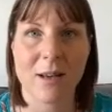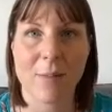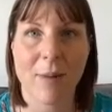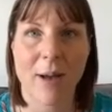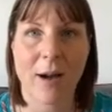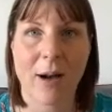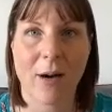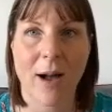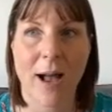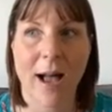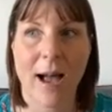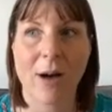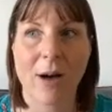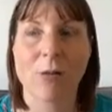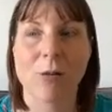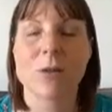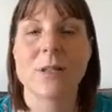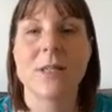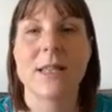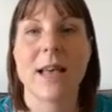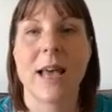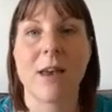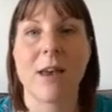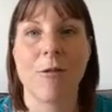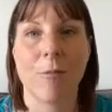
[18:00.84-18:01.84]
about how
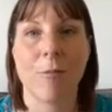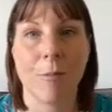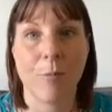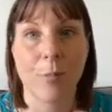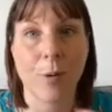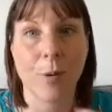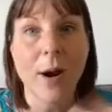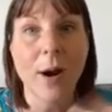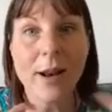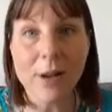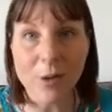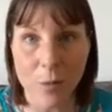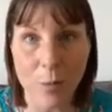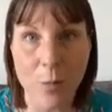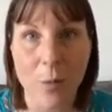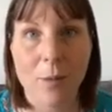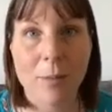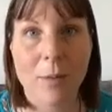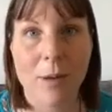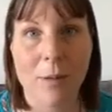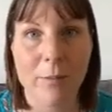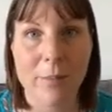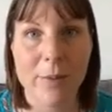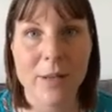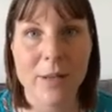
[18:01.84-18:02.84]
safe pregnant
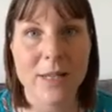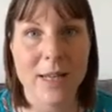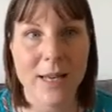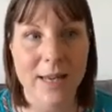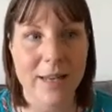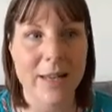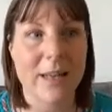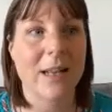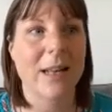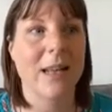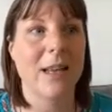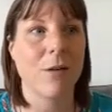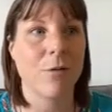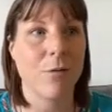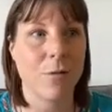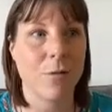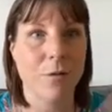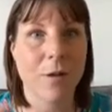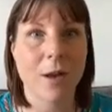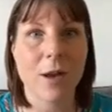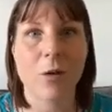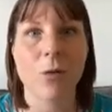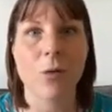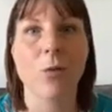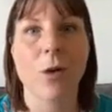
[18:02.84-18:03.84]
women particularly
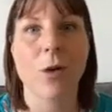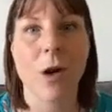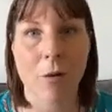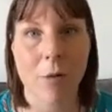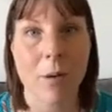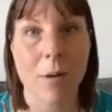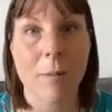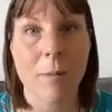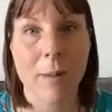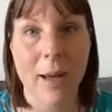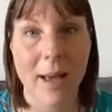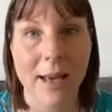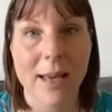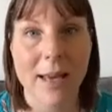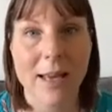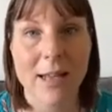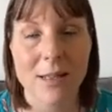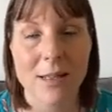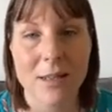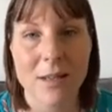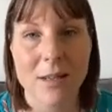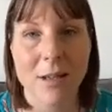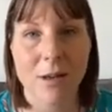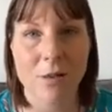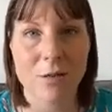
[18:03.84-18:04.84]
feel going back
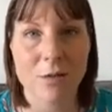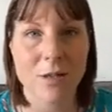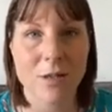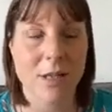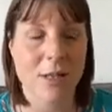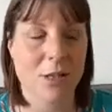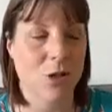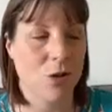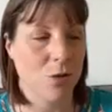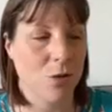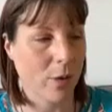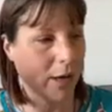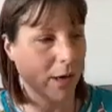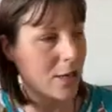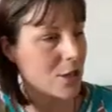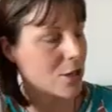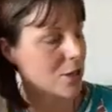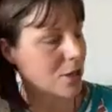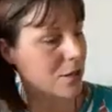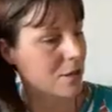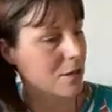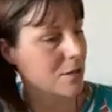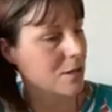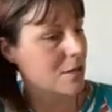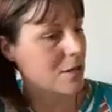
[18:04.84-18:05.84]
into those
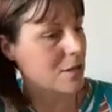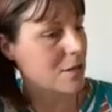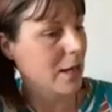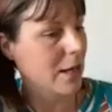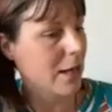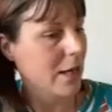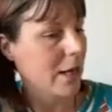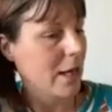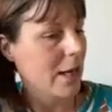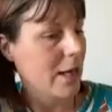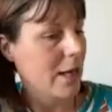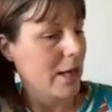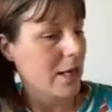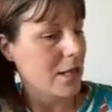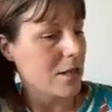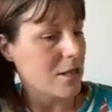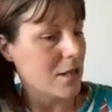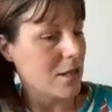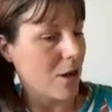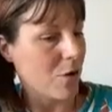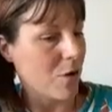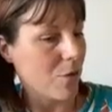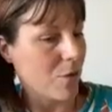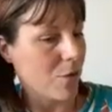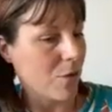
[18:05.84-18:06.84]
situations.
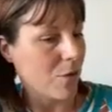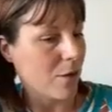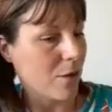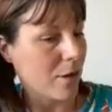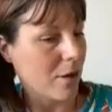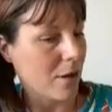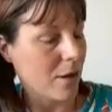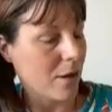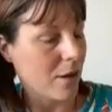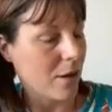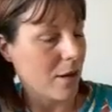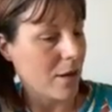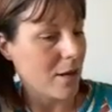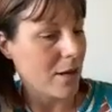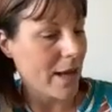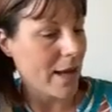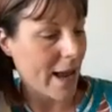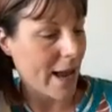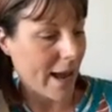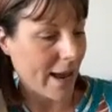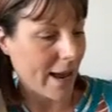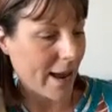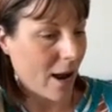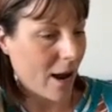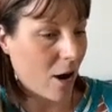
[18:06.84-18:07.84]
So
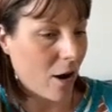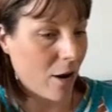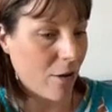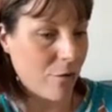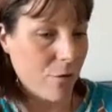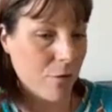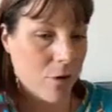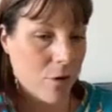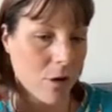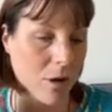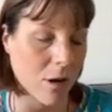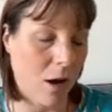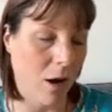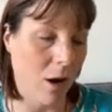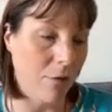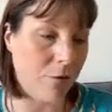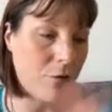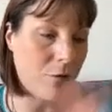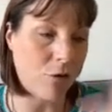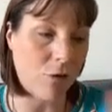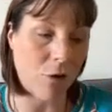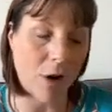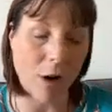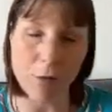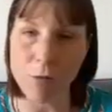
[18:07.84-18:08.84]
yeah,
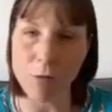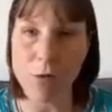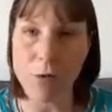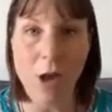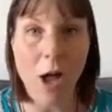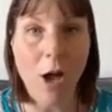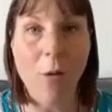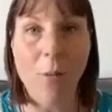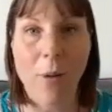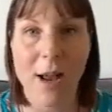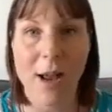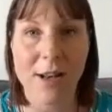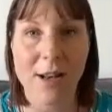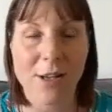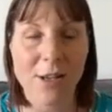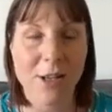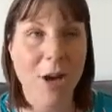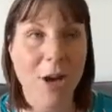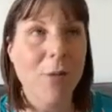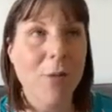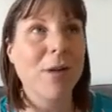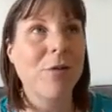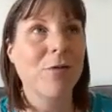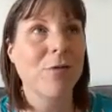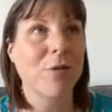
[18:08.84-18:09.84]
I've grown no end,
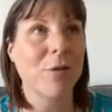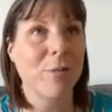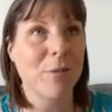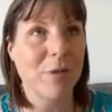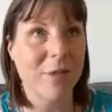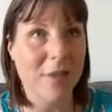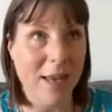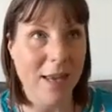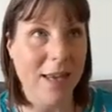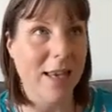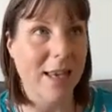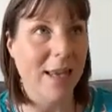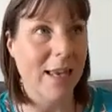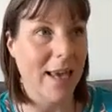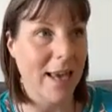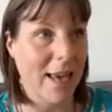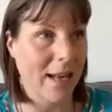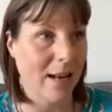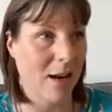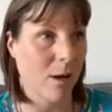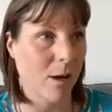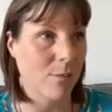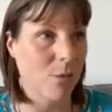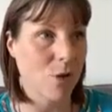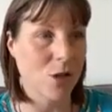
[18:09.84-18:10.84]
going from
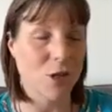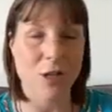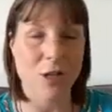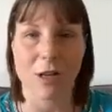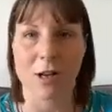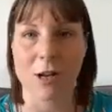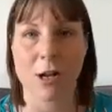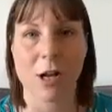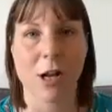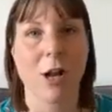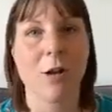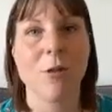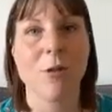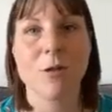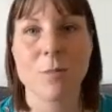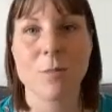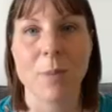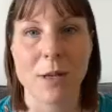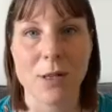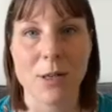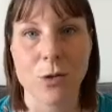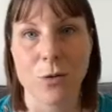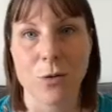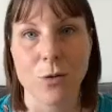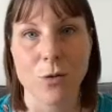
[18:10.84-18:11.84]
thinking I'm just going to close
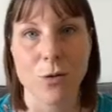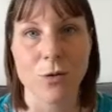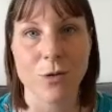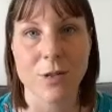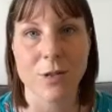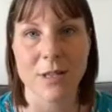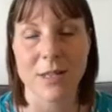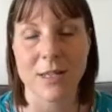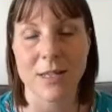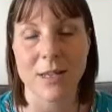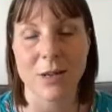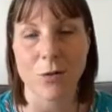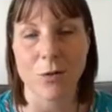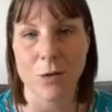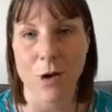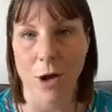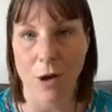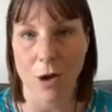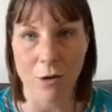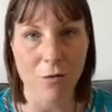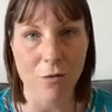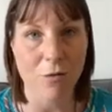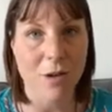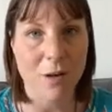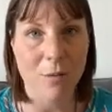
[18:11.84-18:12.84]
my doors until
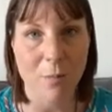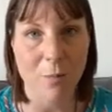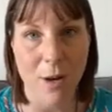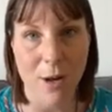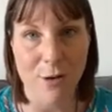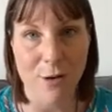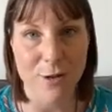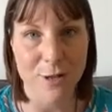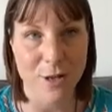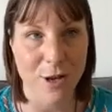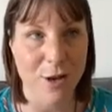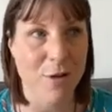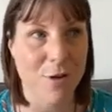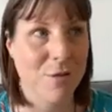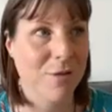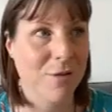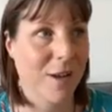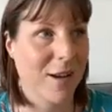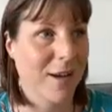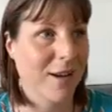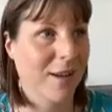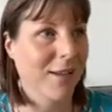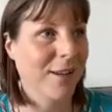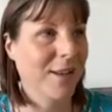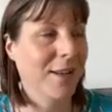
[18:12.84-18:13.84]
COVID blows
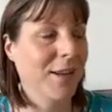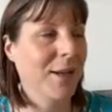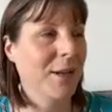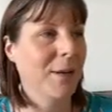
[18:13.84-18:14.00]
over,